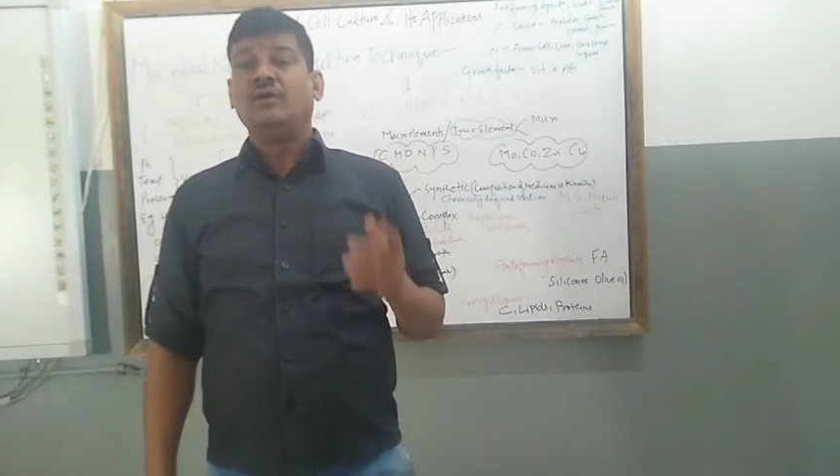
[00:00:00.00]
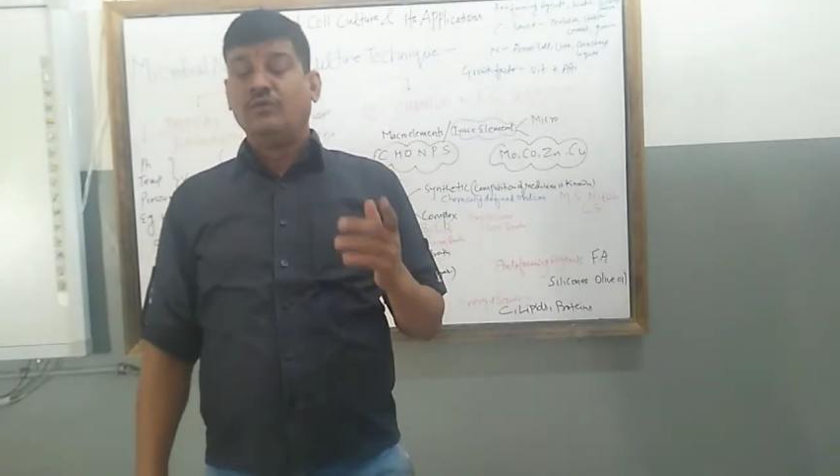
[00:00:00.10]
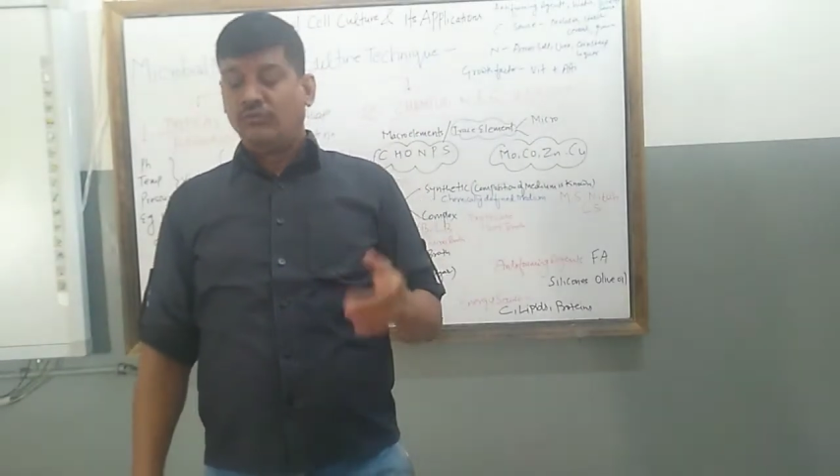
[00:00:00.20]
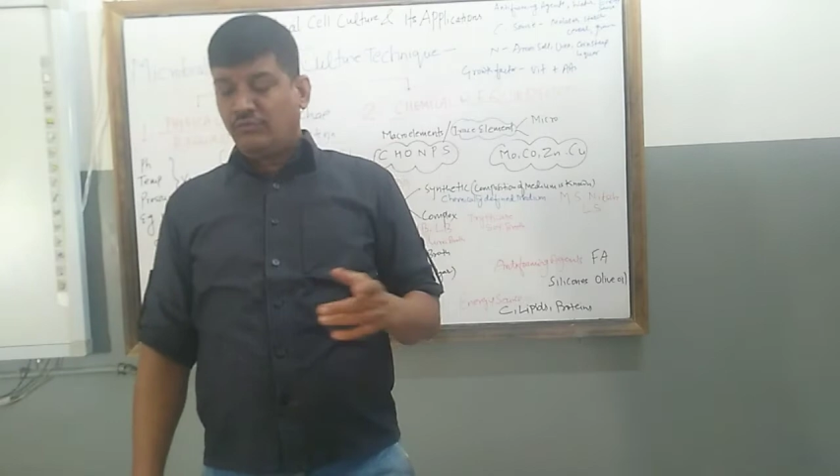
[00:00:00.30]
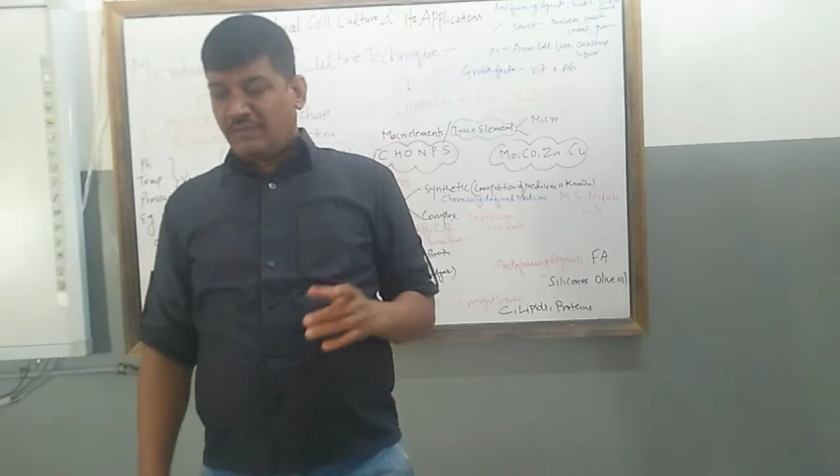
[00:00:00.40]

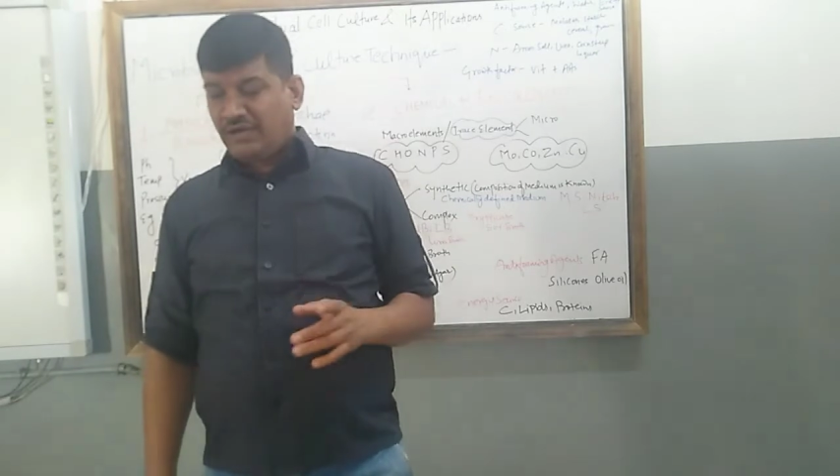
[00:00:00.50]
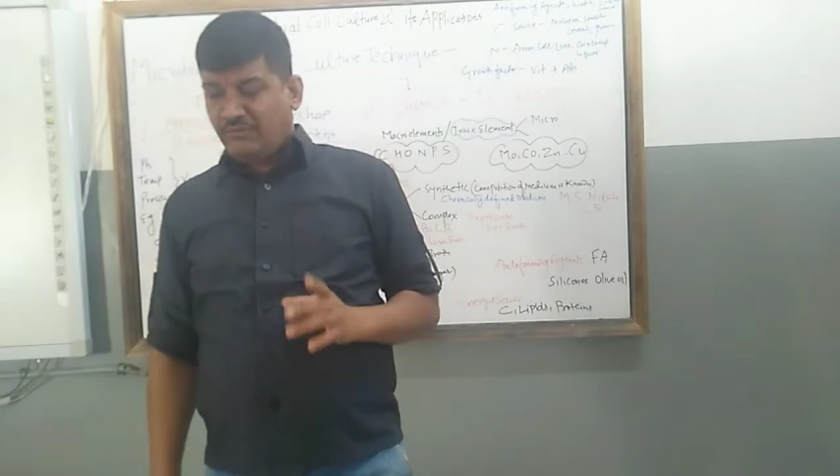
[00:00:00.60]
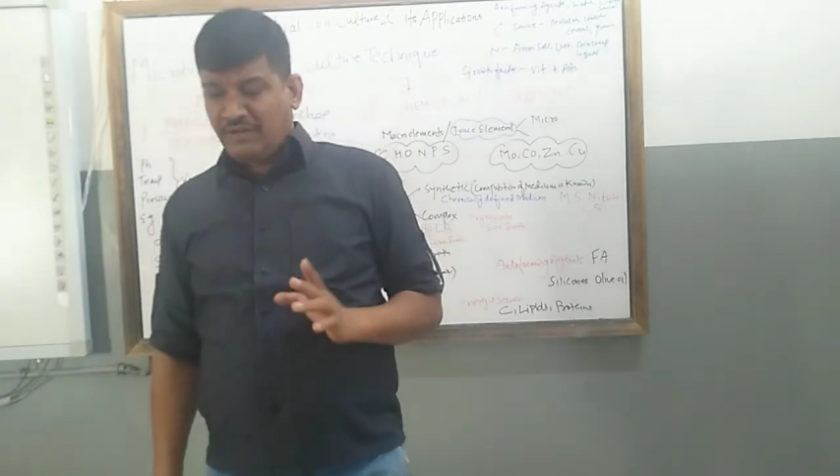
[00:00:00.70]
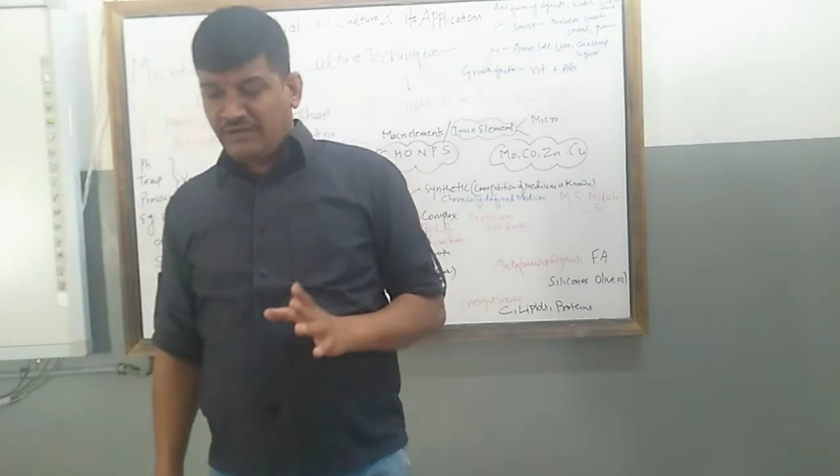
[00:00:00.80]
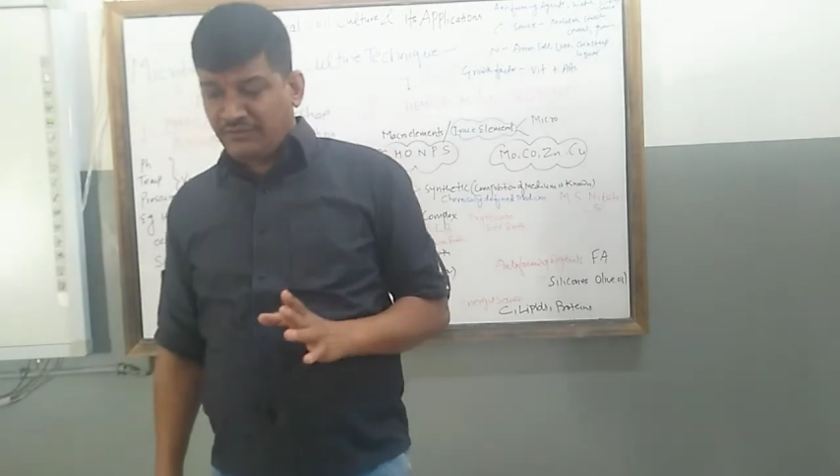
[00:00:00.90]
good
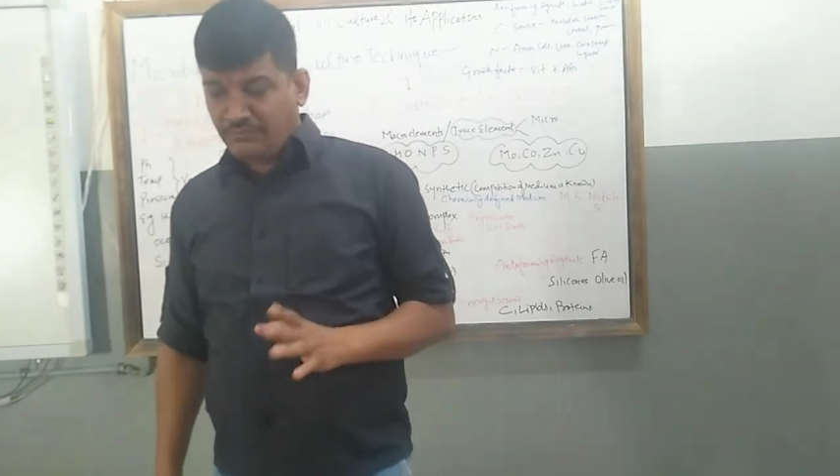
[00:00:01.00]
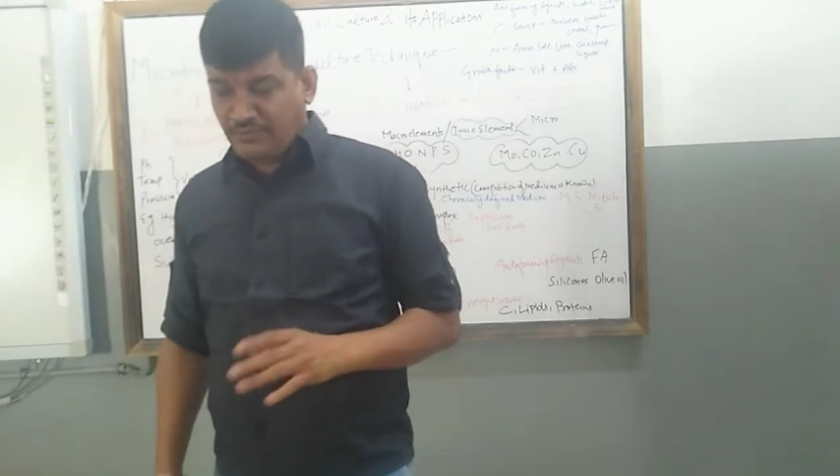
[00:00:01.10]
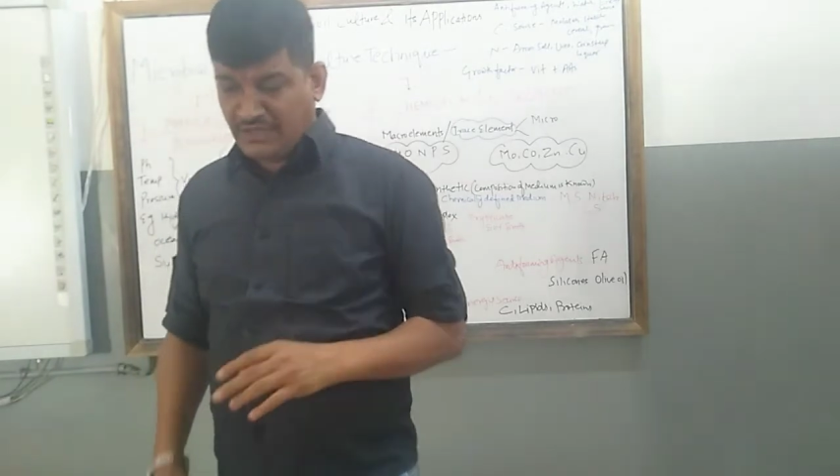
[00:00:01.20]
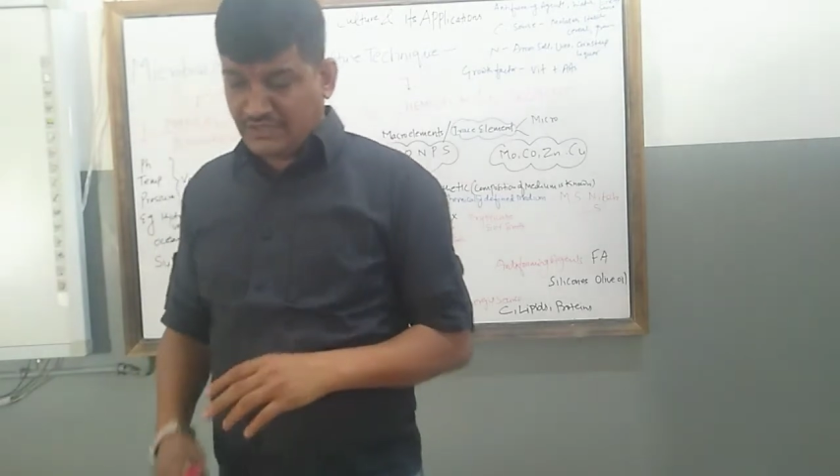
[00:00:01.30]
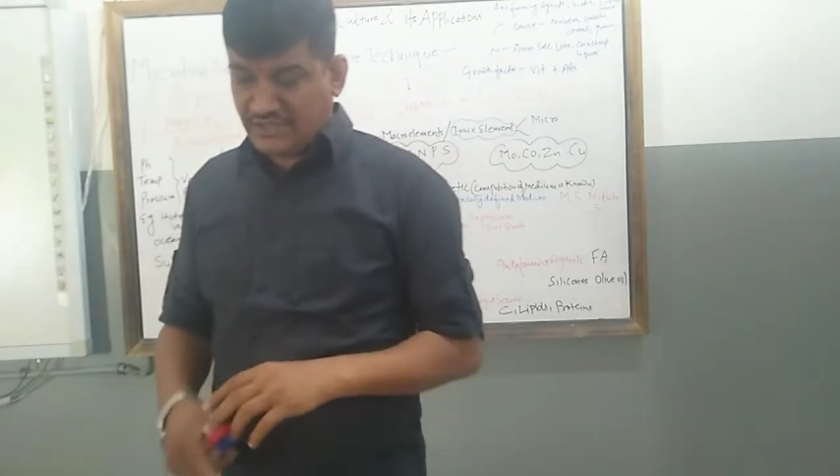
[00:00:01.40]
biomass
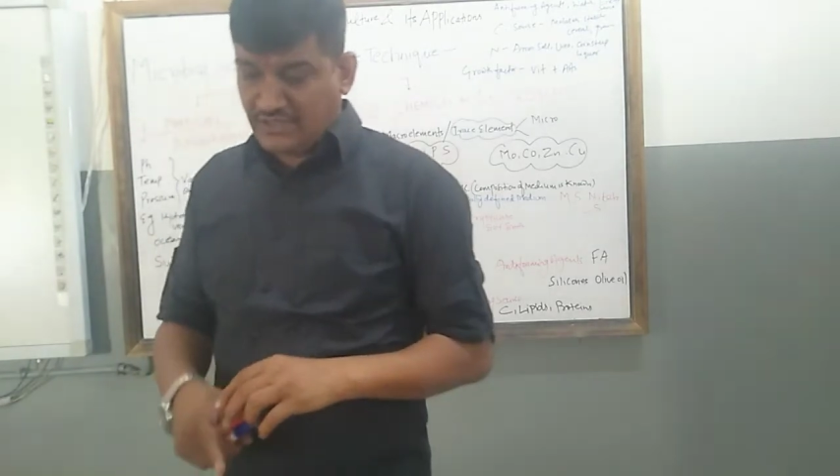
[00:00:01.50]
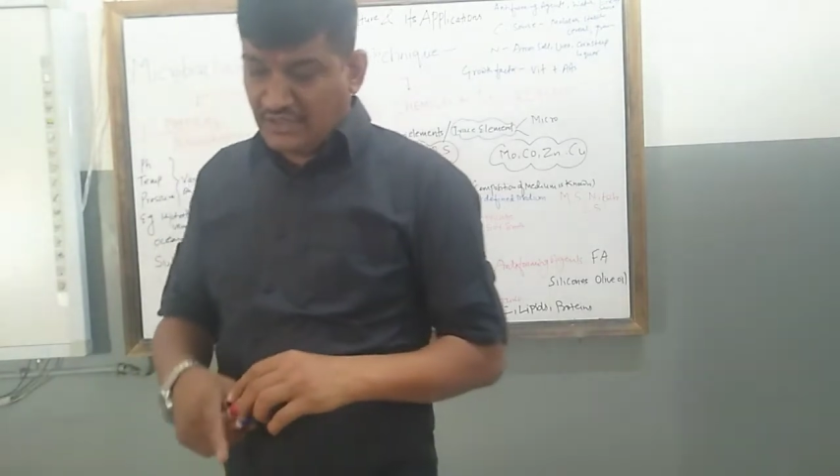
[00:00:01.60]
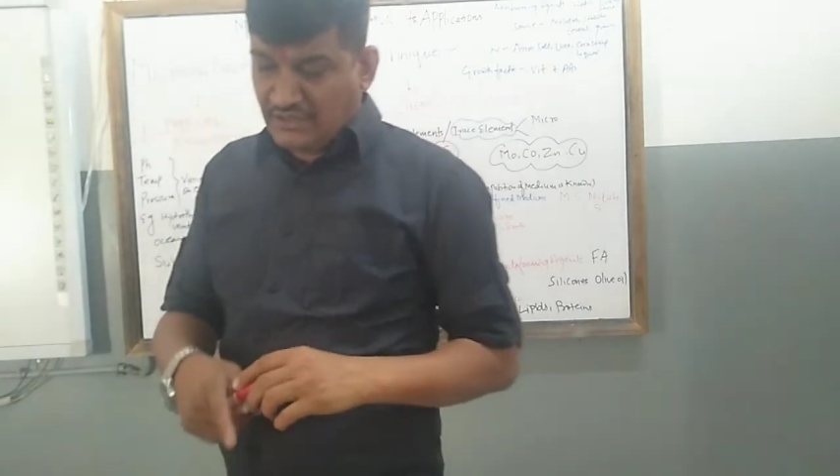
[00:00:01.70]
production.